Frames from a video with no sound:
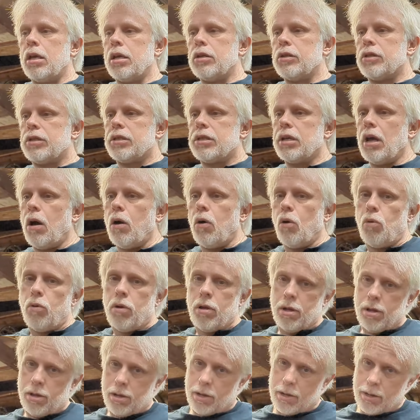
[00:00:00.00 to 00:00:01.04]
So
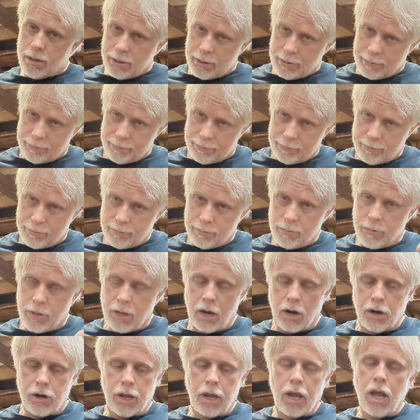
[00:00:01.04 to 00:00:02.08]

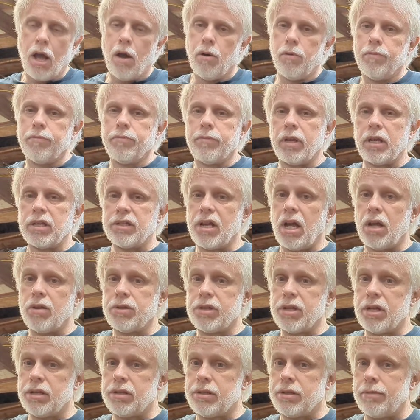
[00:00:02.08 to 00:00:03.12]
there you go, exhaust
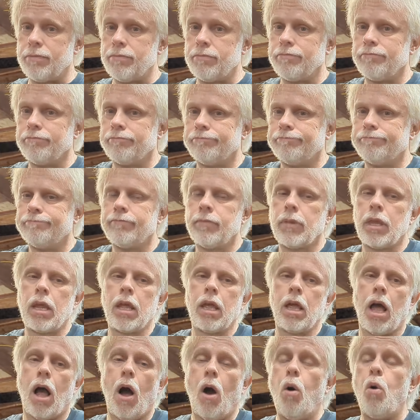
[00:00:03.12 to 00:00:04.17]
system.
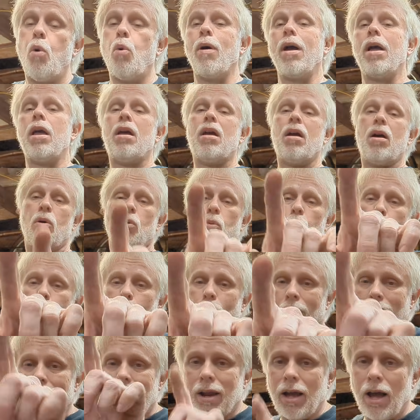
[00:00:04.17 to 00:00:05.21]
Oh,
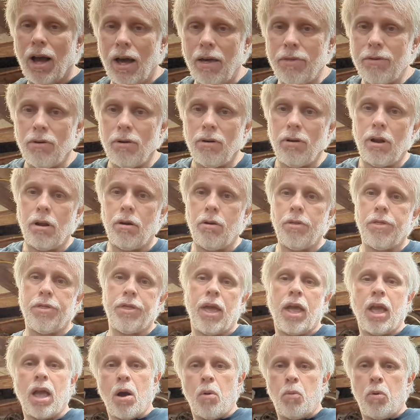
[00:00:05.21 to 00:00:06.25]
one other little
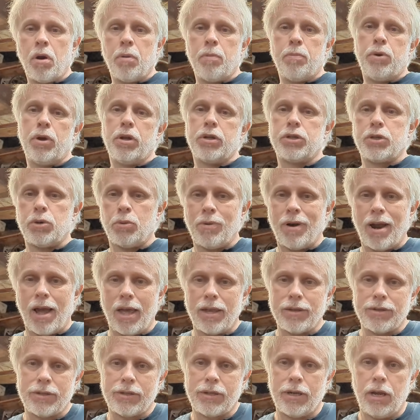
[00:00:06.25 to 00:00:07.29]
thing I want to put to
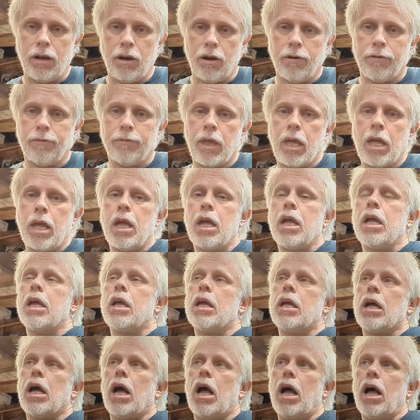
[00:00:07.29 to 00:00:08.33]
rest here.
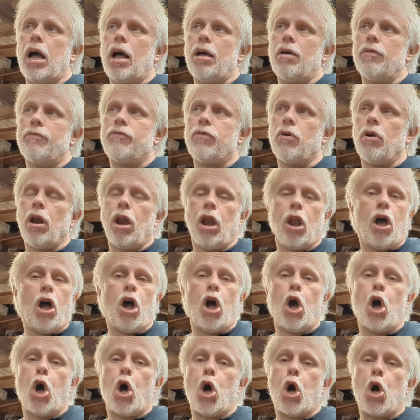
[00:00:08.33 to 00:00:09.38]
For a
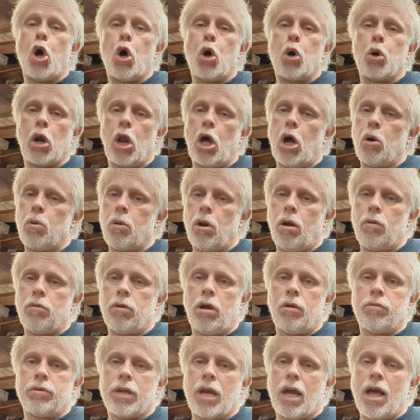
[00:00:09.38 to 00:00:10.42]

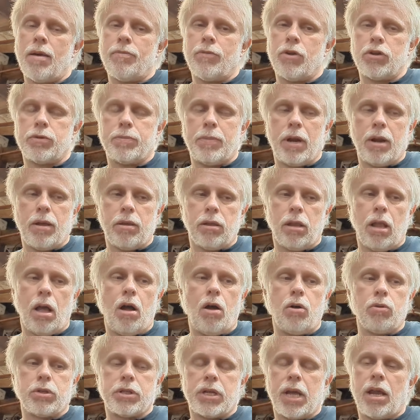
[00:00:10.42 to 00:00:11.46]
long time, there's been a
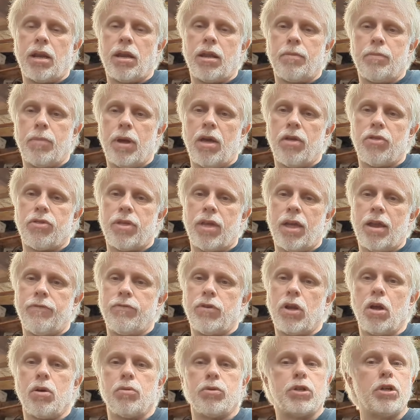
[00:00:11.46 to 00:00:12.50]
long-standing myth that if
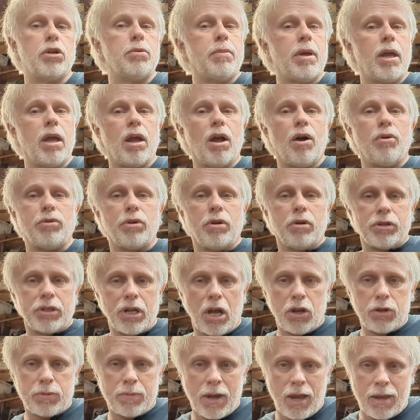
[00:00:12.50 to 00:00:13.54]
you go too big on your
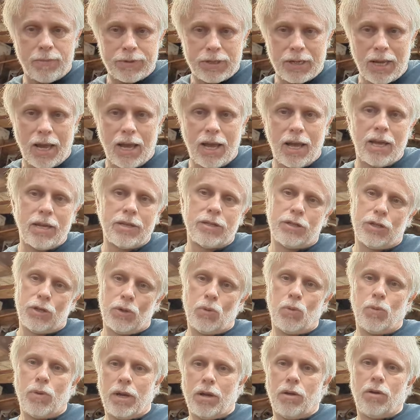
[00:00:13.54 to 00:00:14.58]
exhaust pipe size, you
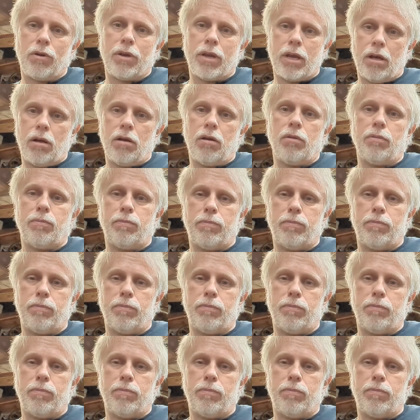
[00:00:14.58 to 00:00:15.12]
will kill